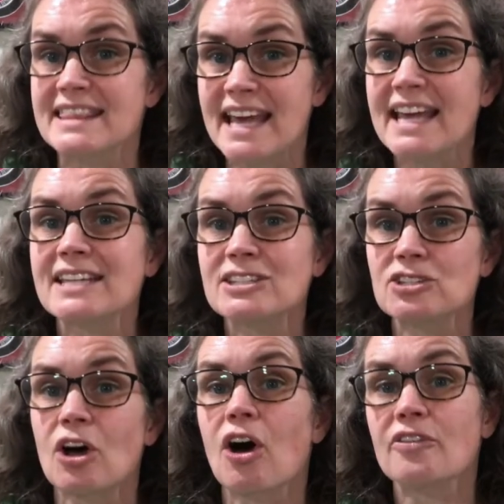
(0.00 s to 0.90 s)
They
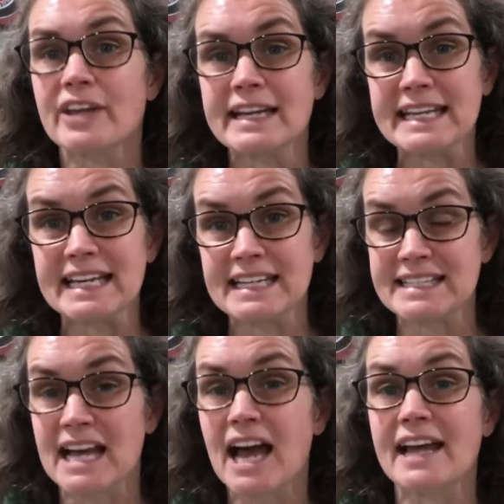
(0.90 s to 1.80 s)
saw that he had
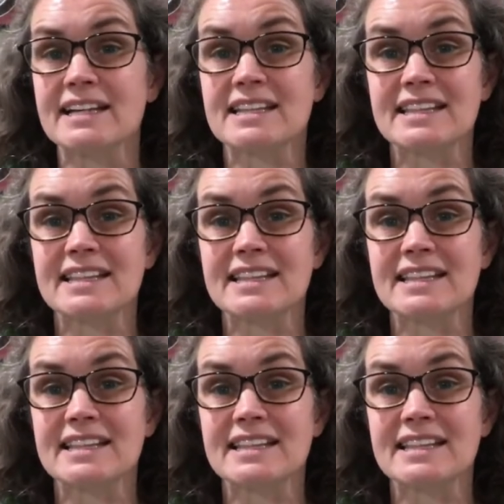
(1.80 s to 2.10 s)
died.